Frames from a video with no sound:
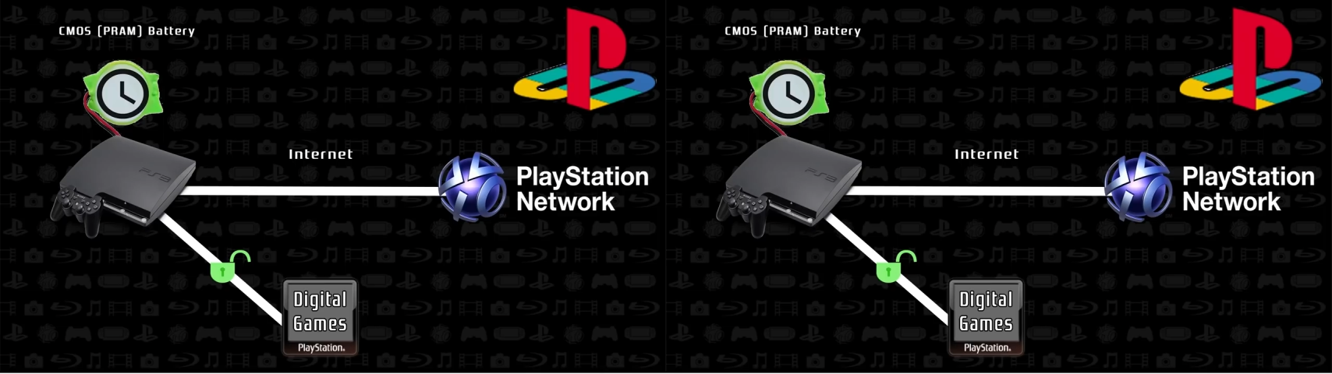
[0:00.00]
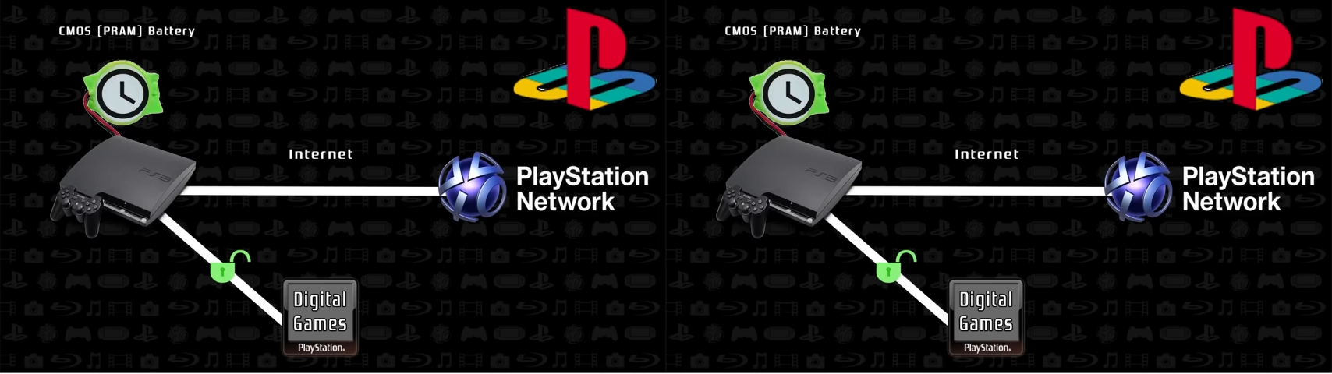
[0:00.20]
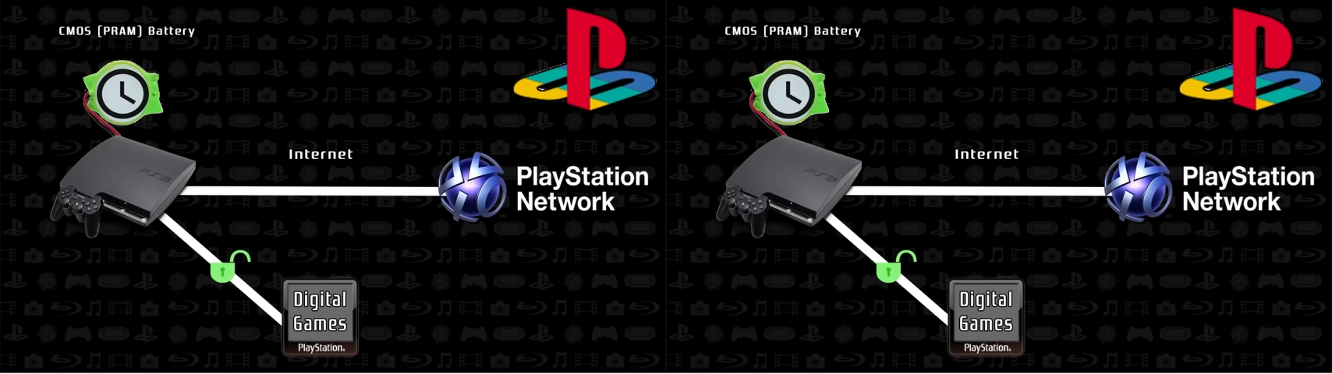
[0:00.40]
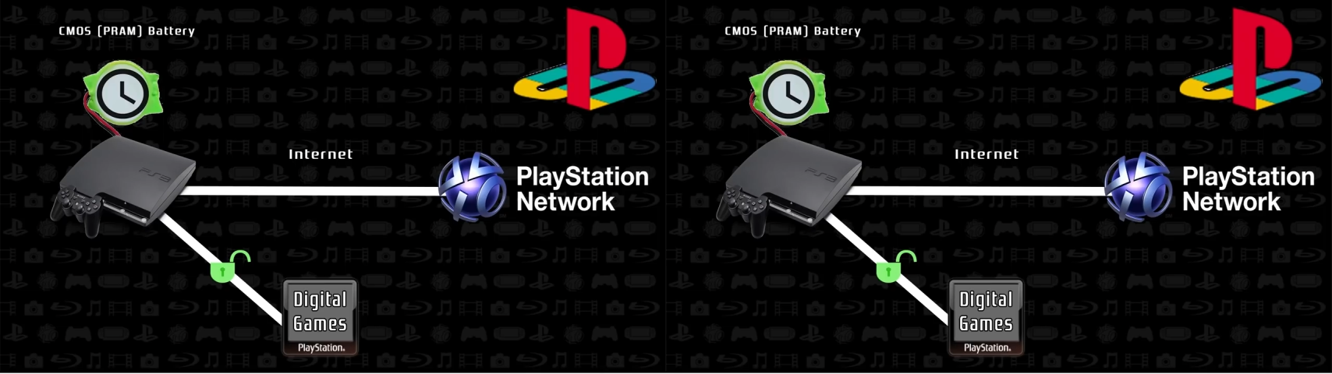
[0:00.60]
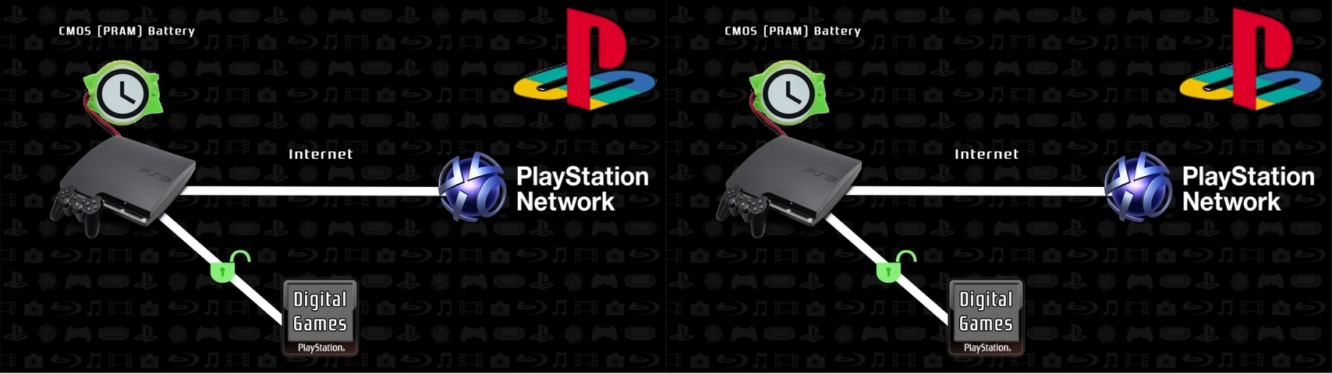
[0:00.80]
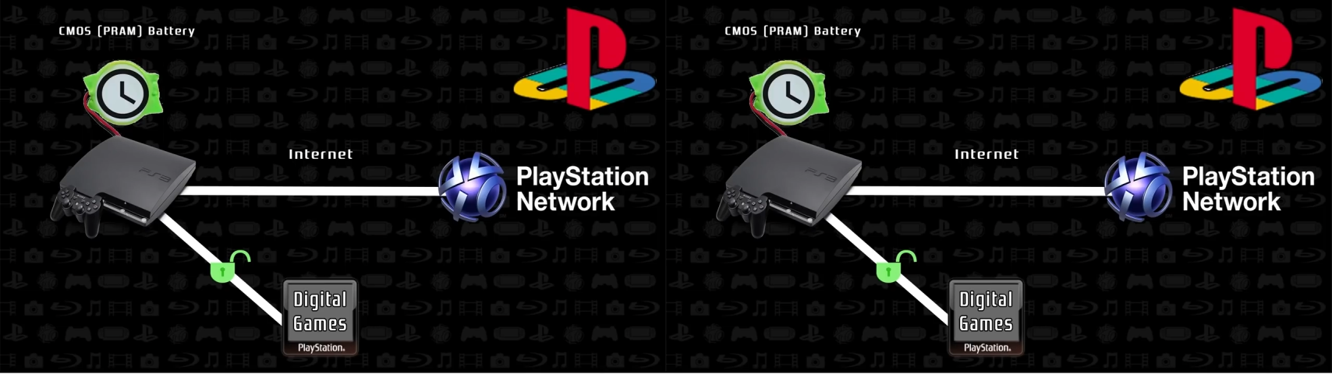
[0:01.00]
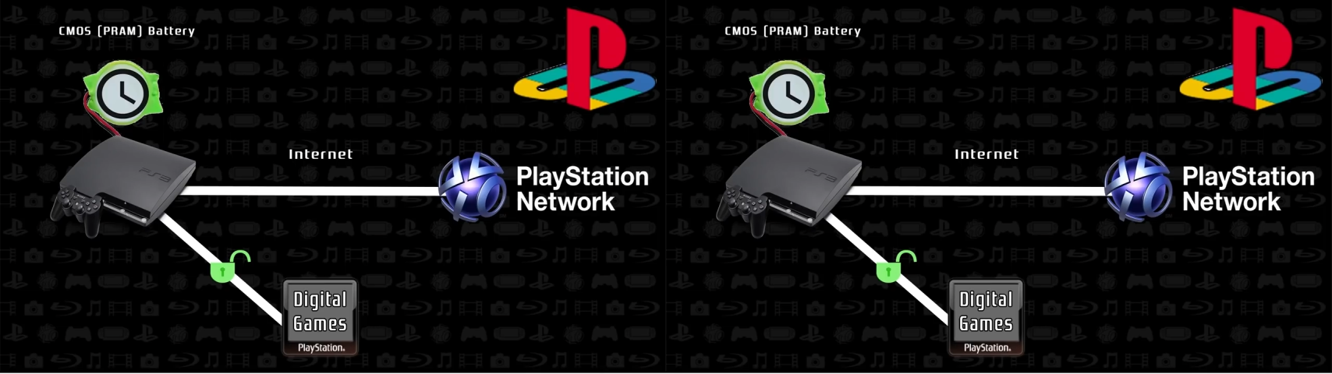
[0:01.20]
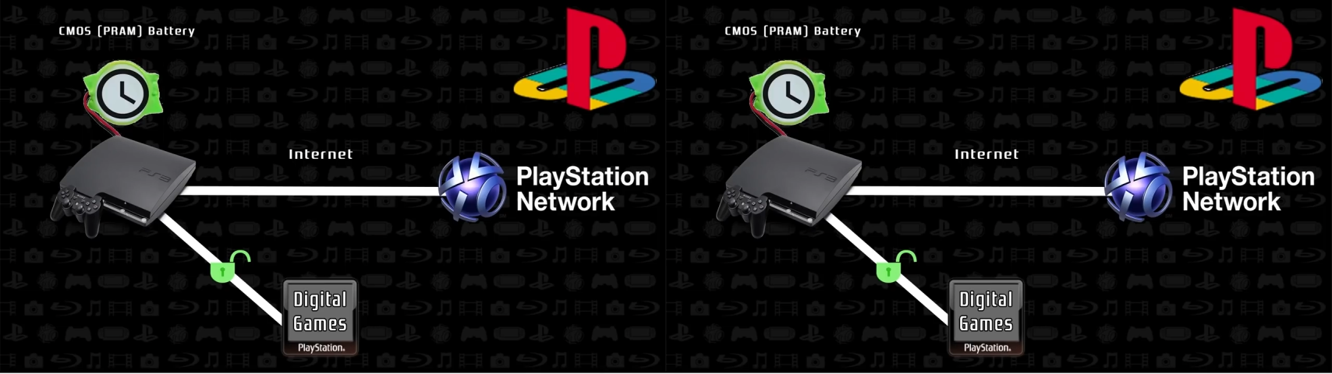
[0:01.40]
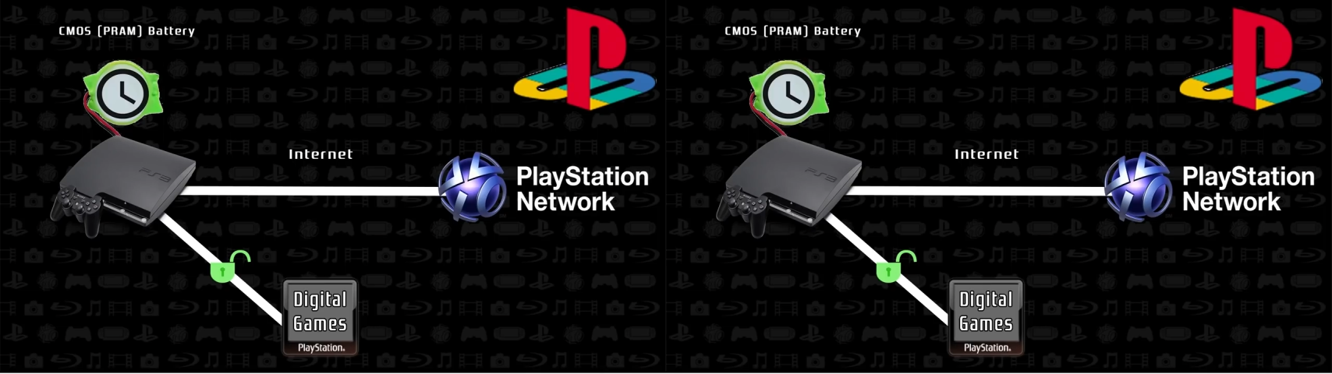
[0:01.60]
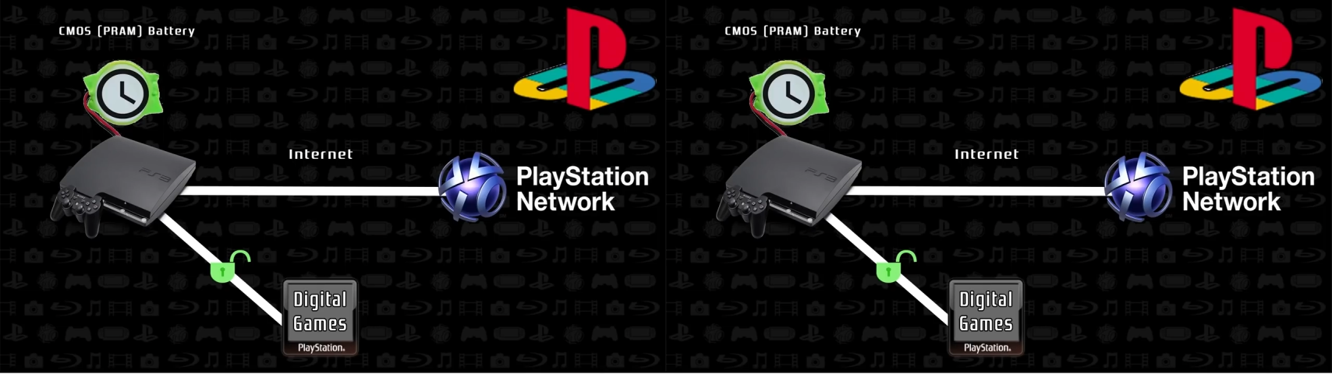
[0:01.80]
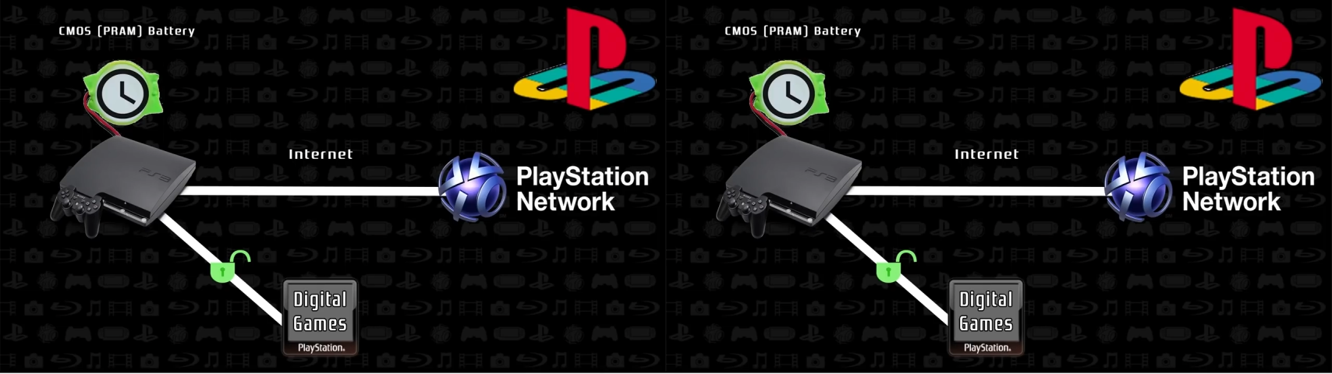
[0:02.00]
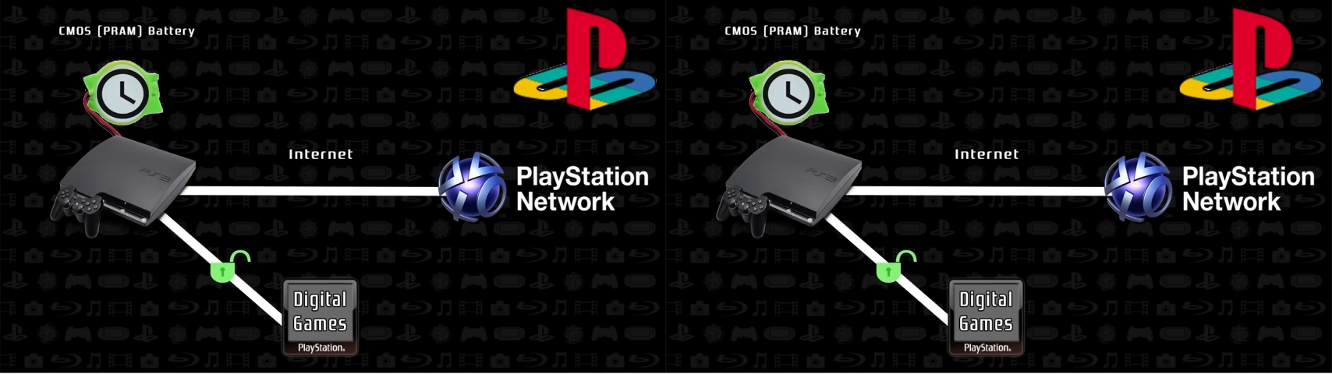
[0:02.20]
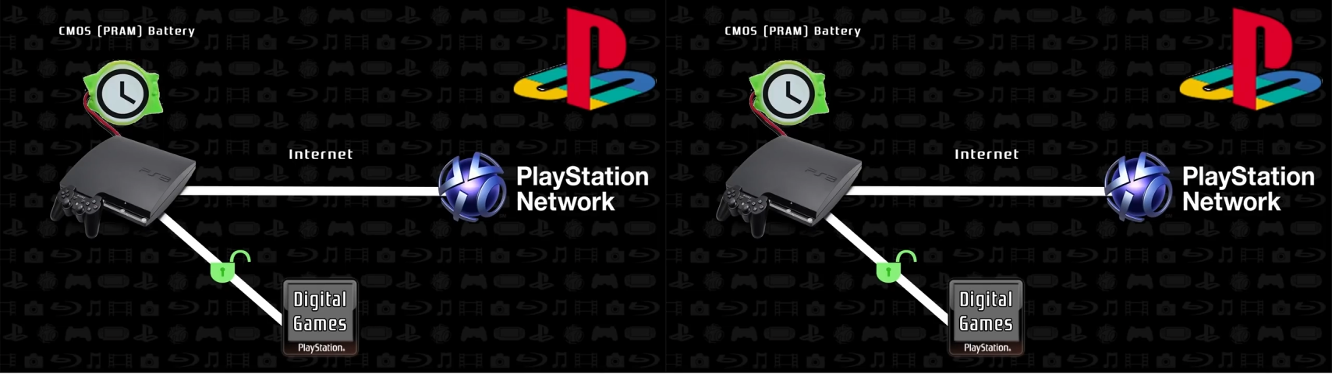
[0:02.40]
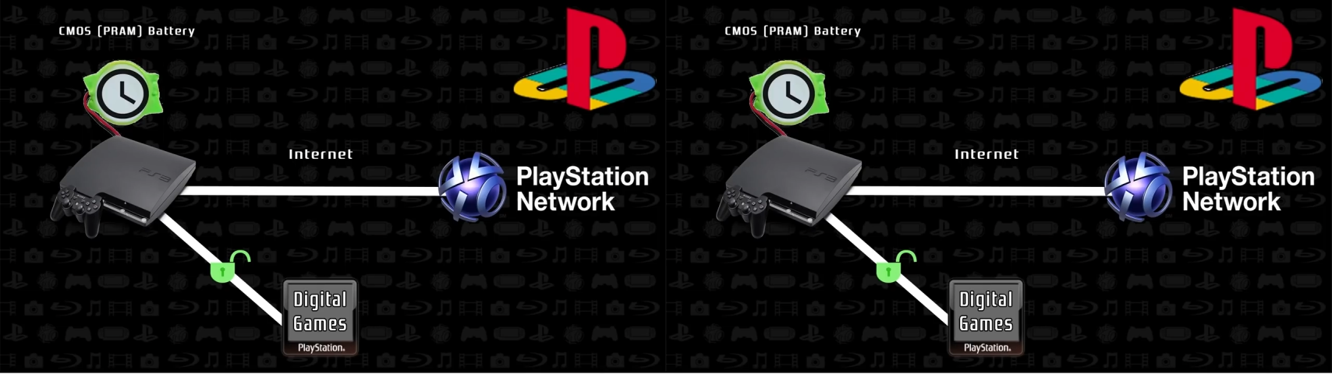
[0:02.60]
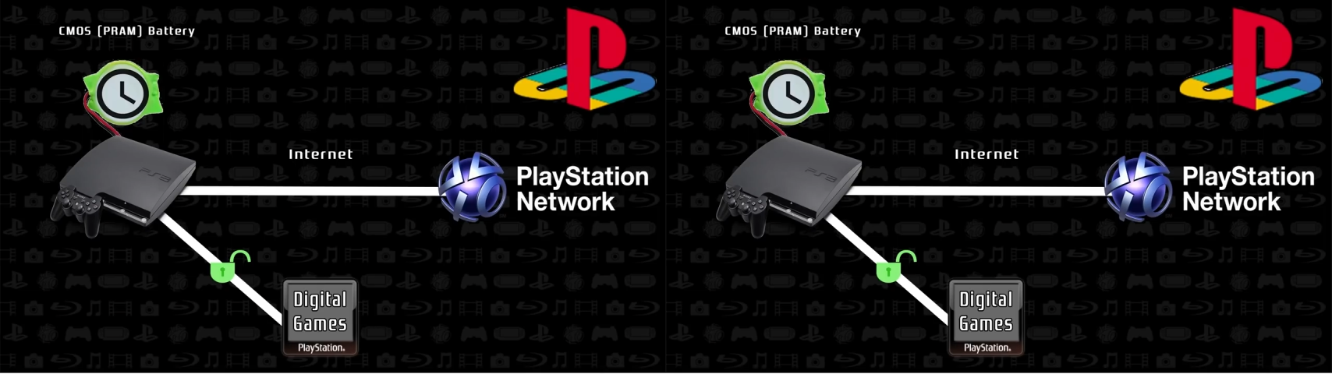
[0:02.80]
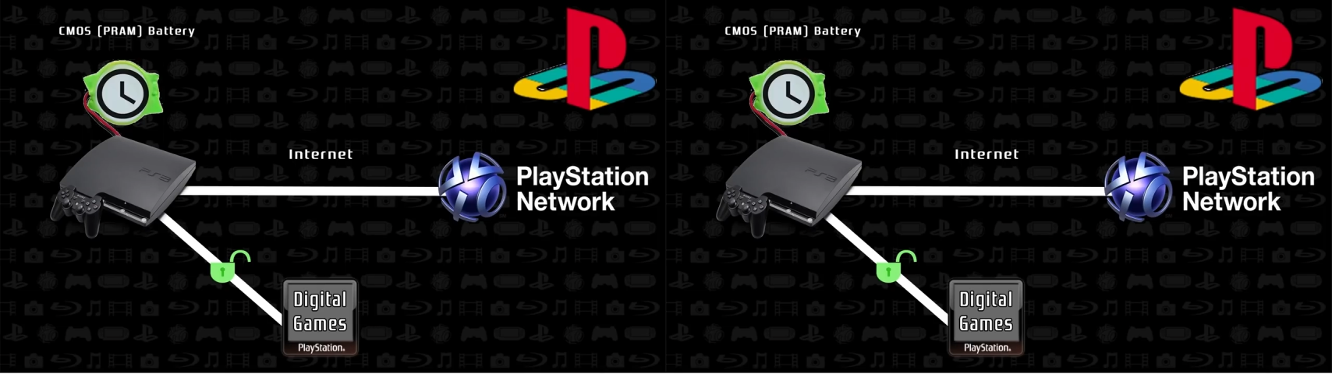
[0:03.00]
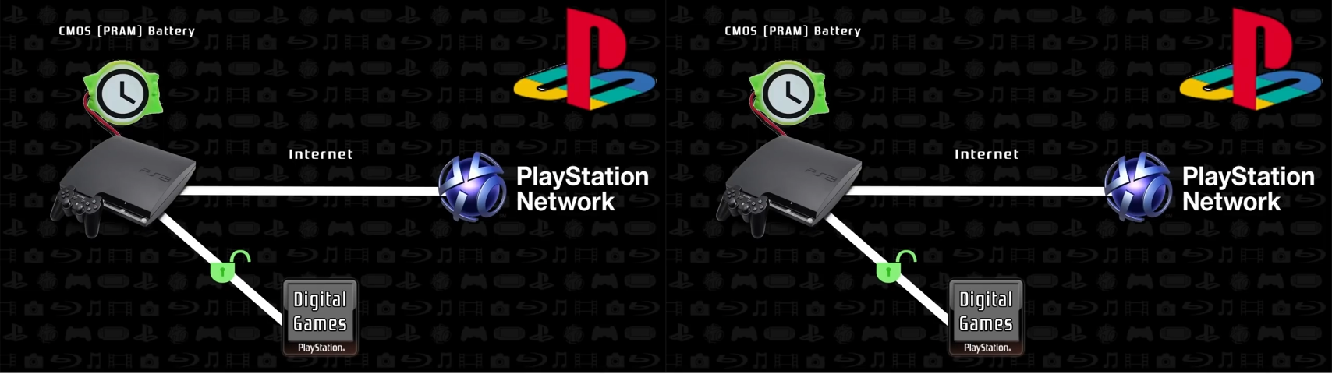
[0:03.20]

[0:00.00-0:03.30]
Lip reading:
Nobody's mouth can be seen.